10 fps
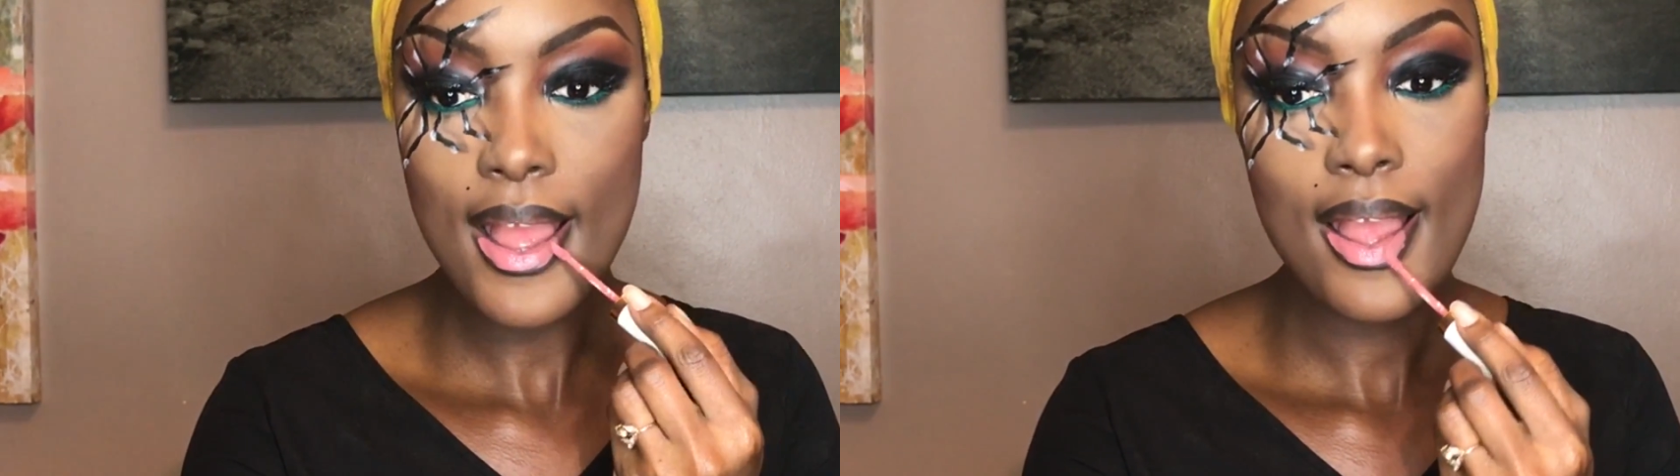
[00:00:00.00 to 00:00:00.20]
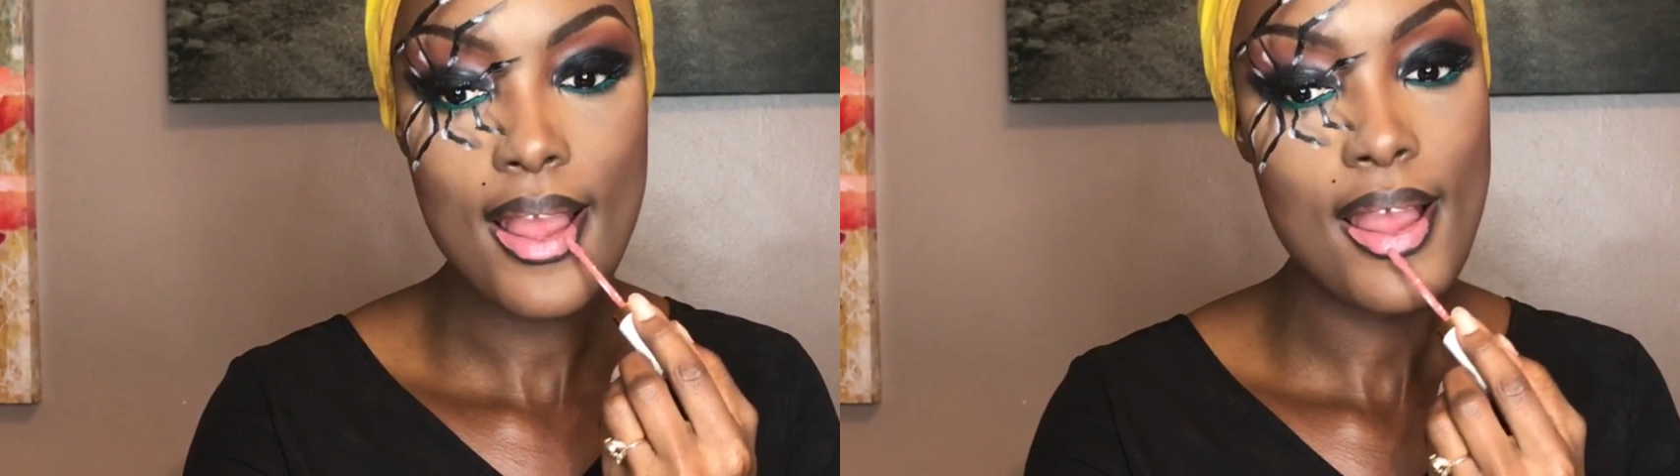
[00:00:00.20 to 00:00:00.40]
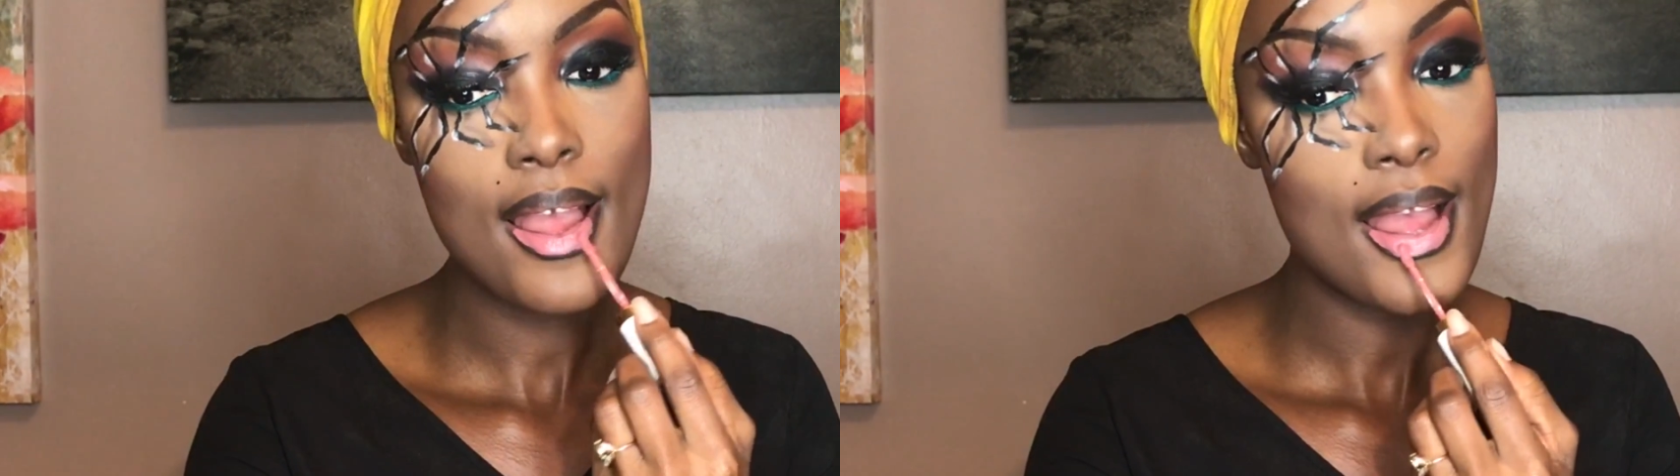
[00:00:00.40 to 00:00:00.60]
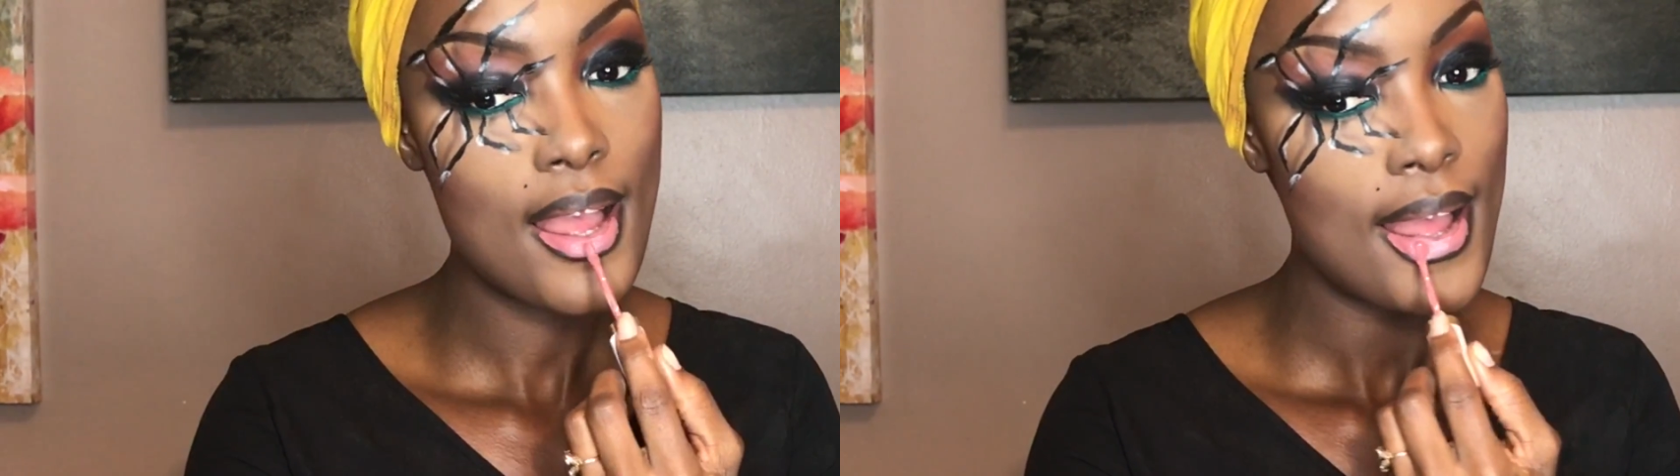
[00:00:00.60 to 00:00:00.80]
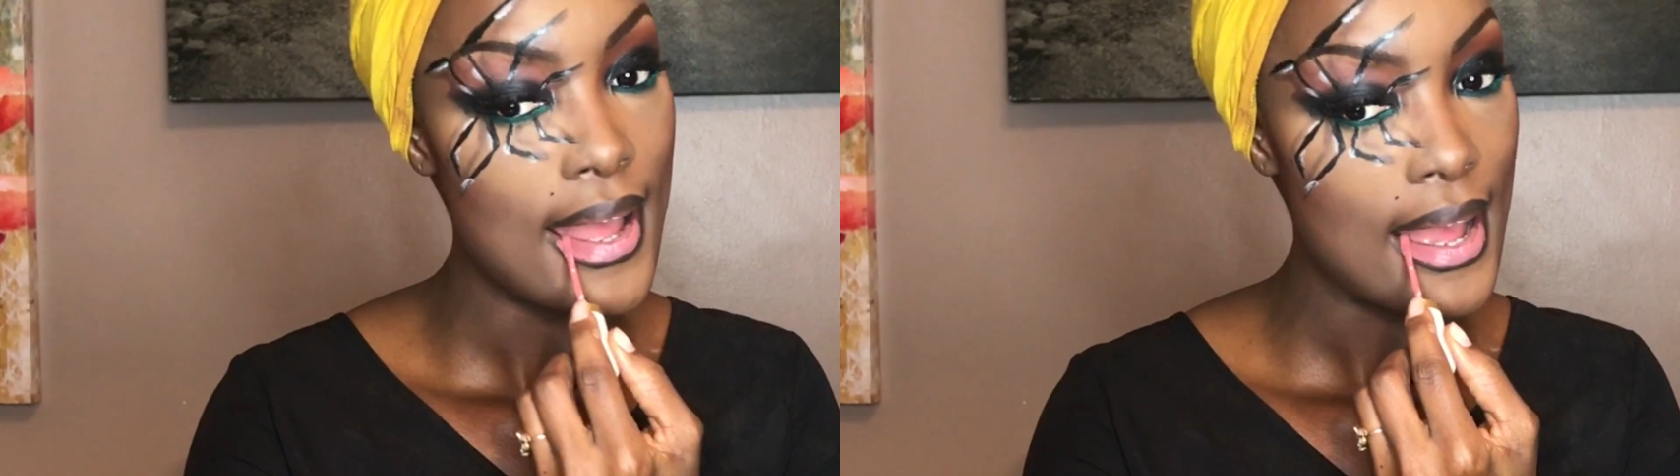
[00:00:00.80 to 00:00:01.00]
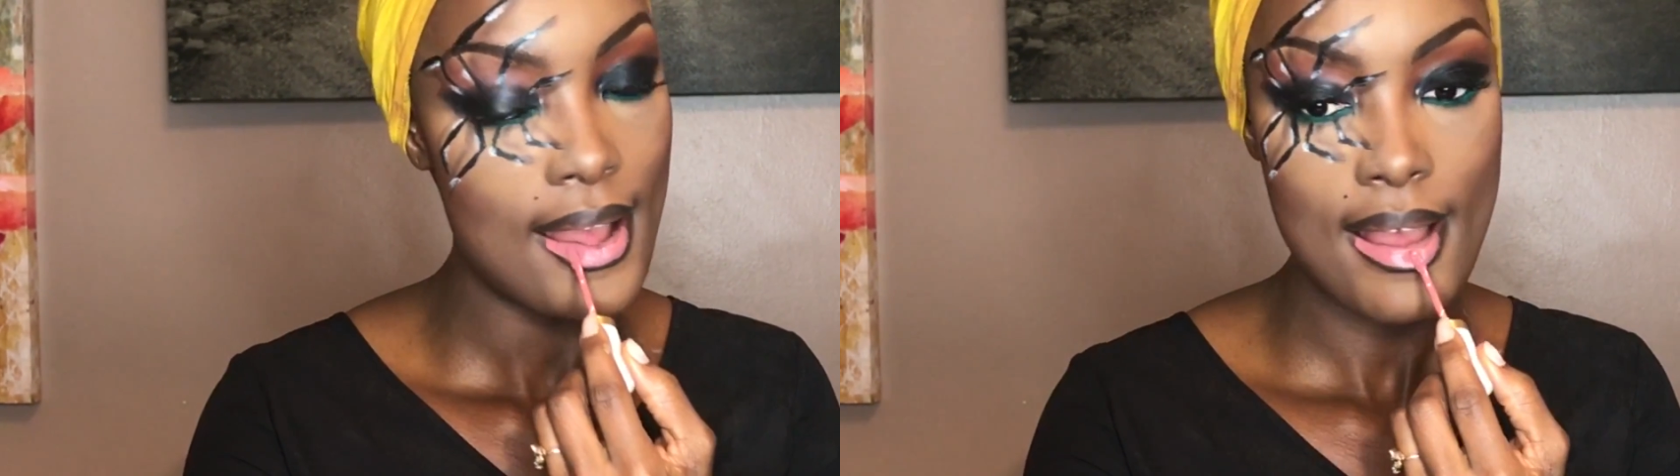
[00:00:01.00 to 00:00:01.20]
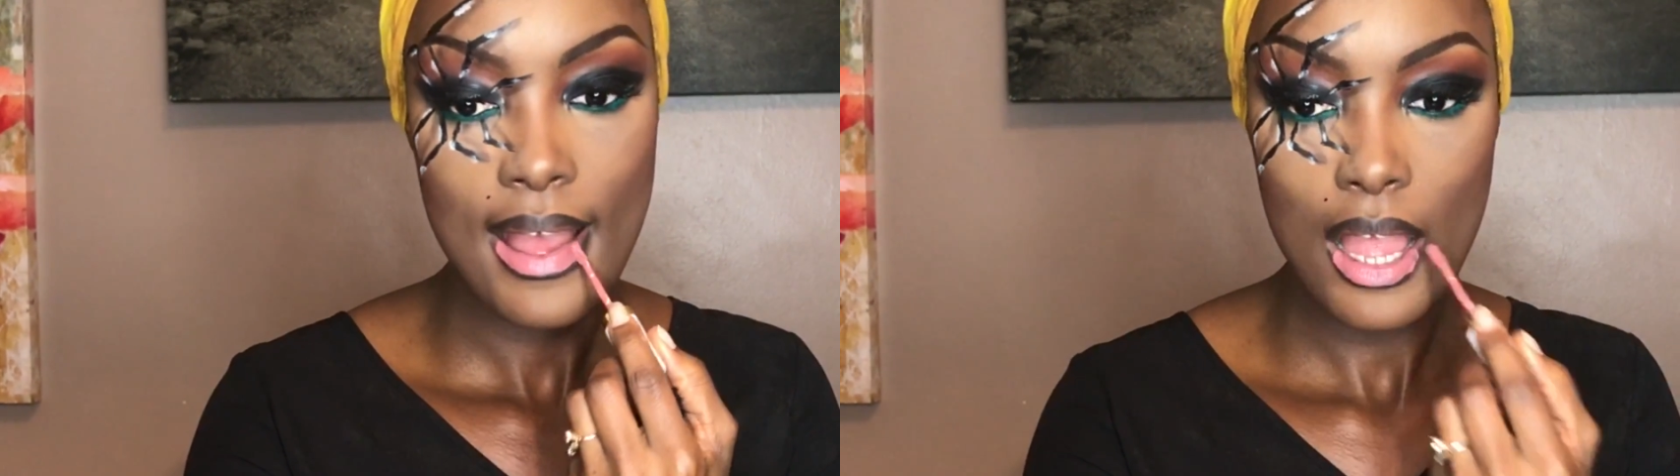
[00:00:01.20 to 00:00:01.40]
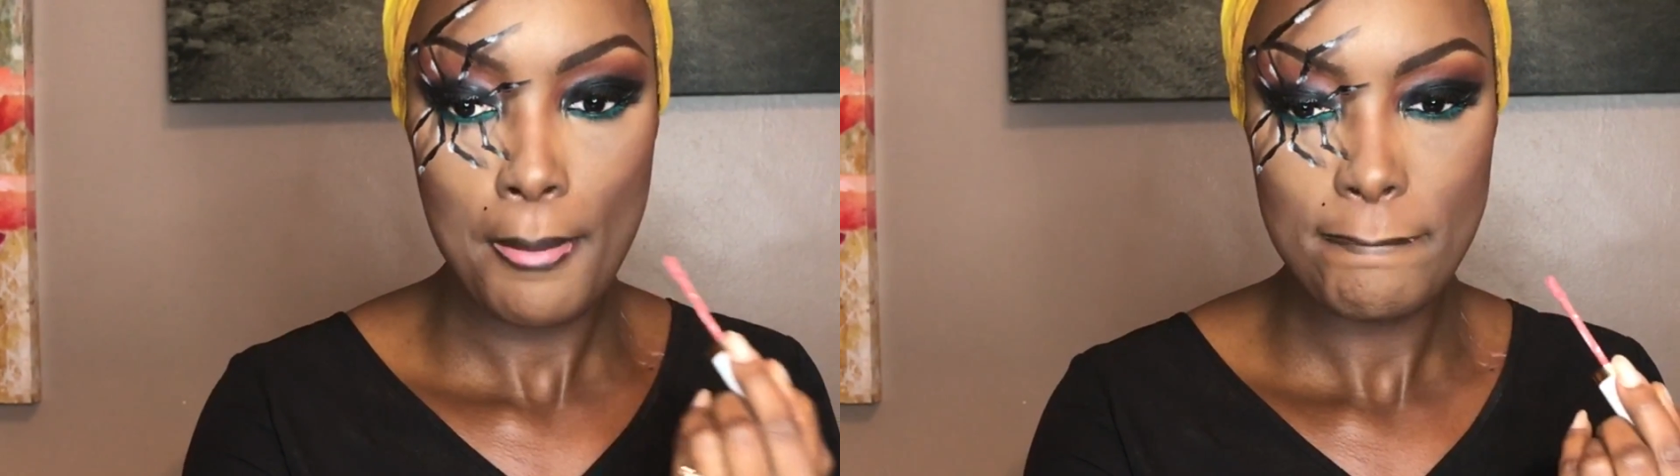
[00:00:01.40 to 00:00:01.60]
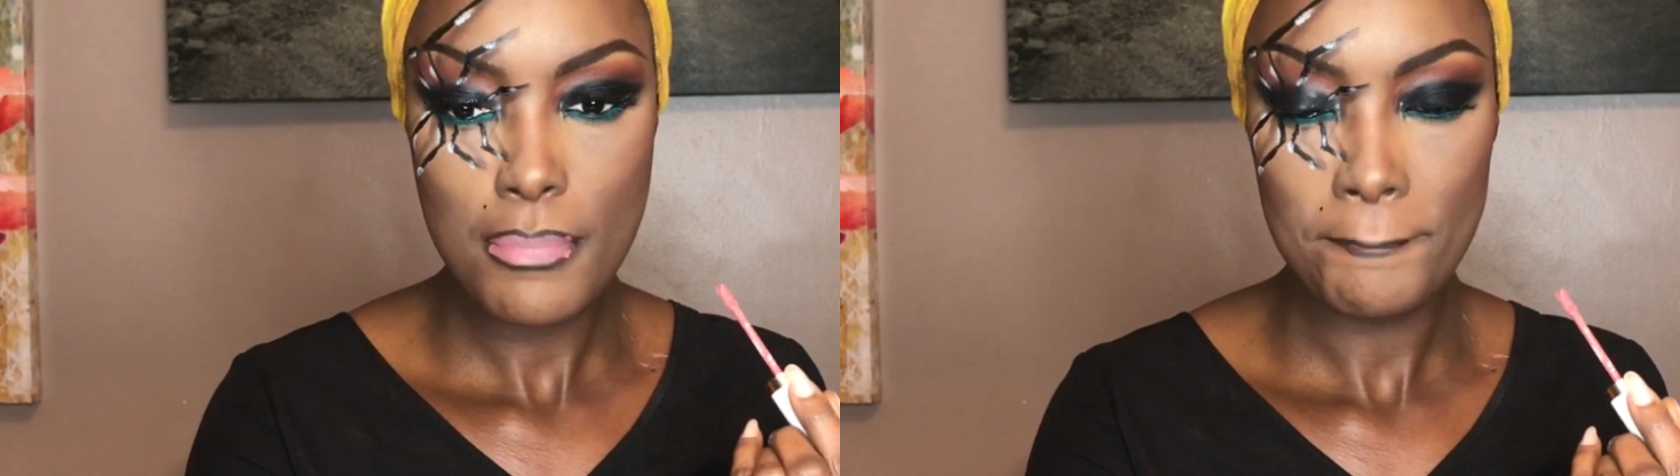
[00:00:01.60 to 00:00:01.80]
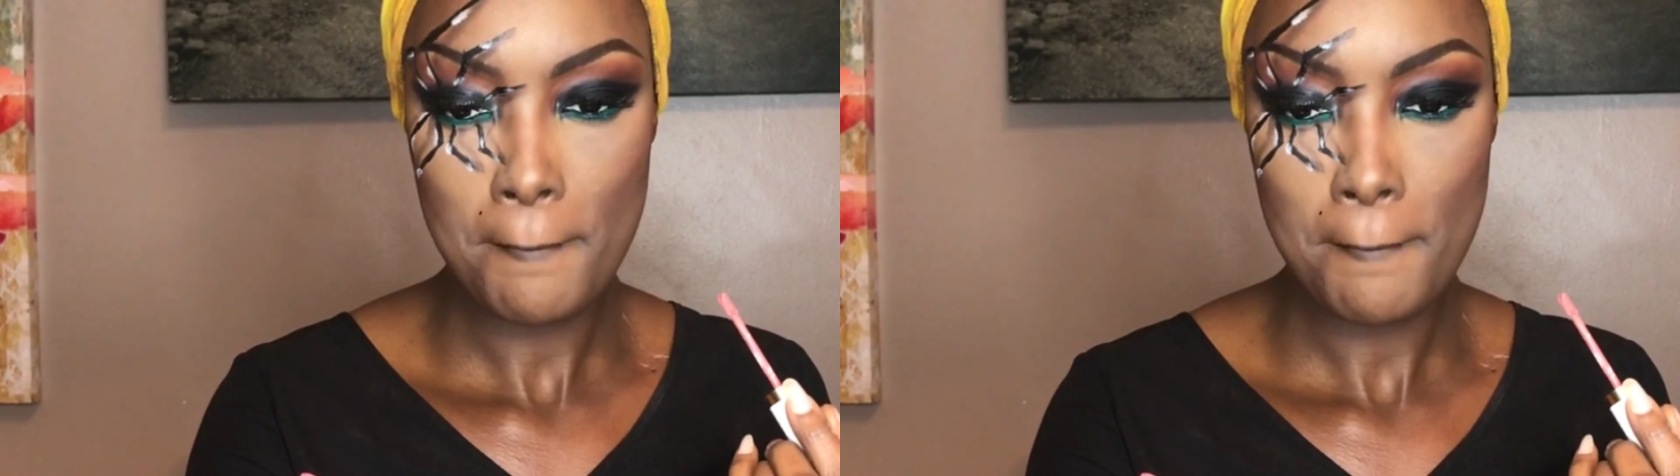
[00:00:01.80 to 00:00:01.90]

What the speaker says: have here. I'm gonna have them listed